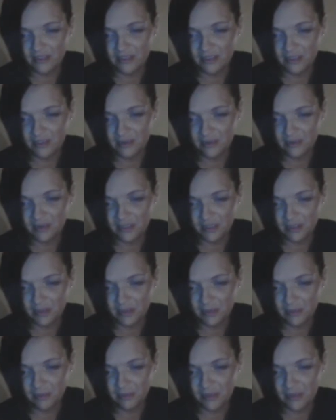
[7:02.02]
to do
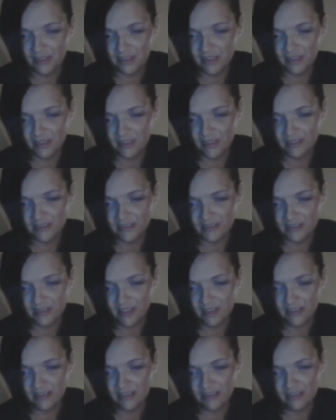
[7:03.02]
so, but he has
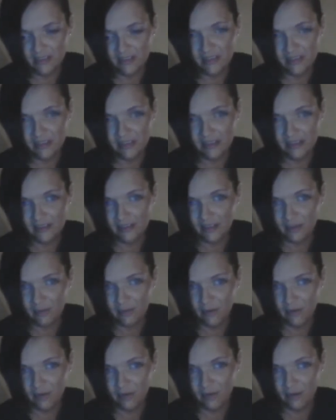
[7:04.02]
not done anything
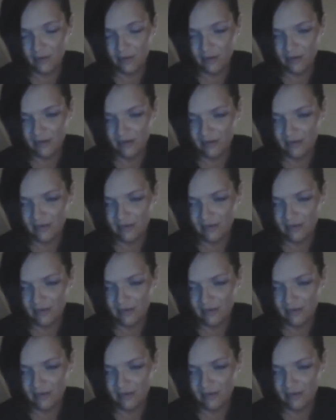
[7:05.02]
wrong.